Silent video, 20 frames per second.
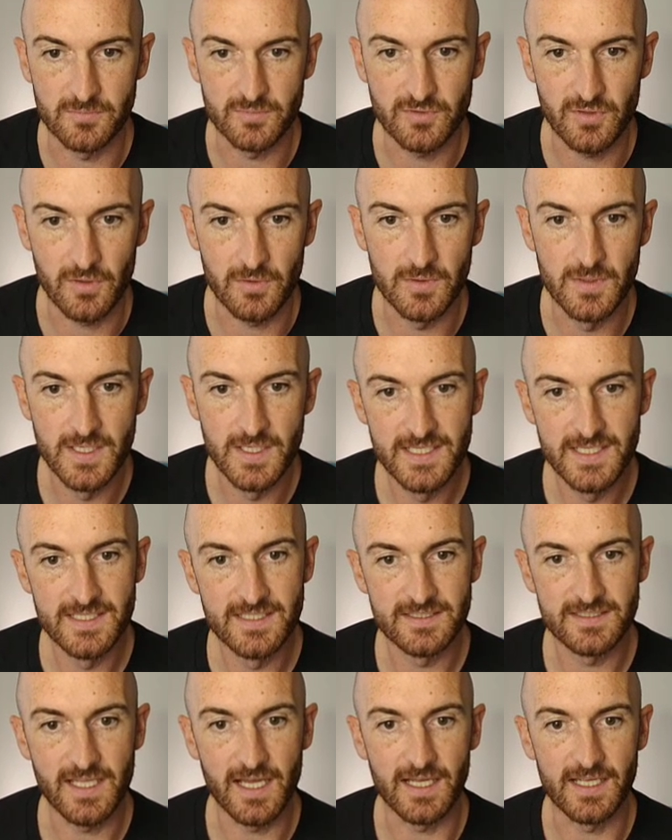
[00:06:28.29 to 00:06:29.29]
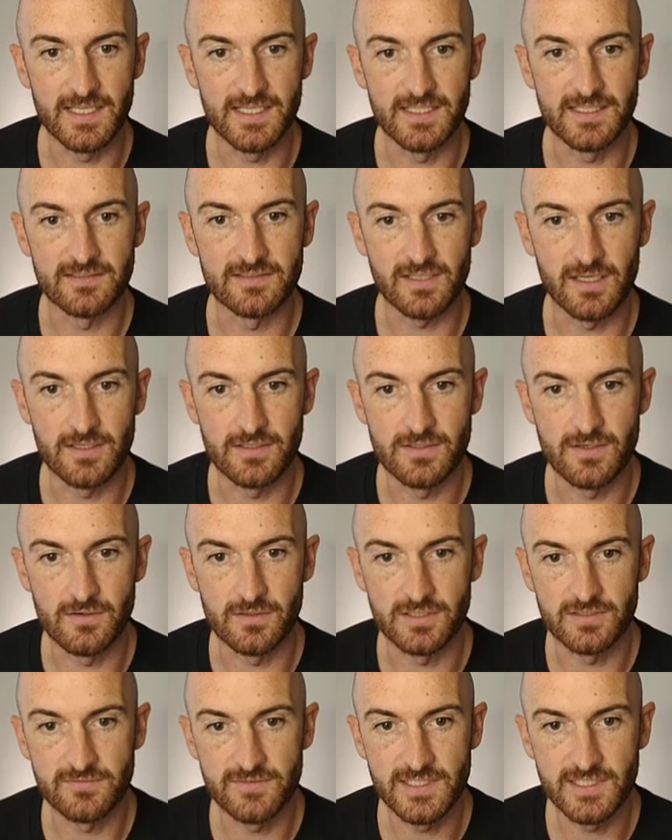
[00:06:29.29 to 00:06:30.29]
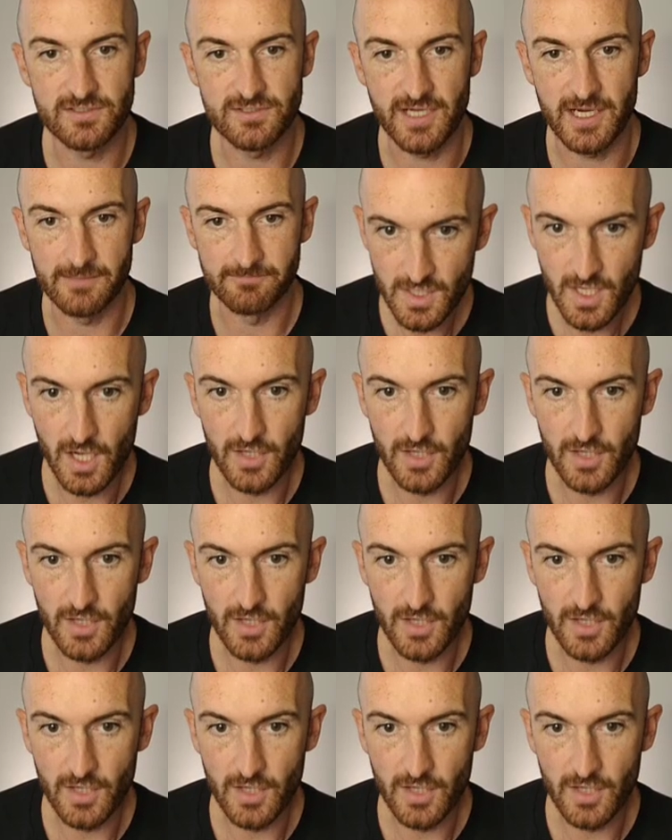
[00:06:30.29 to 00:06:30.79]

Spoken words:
So that is a nice feature.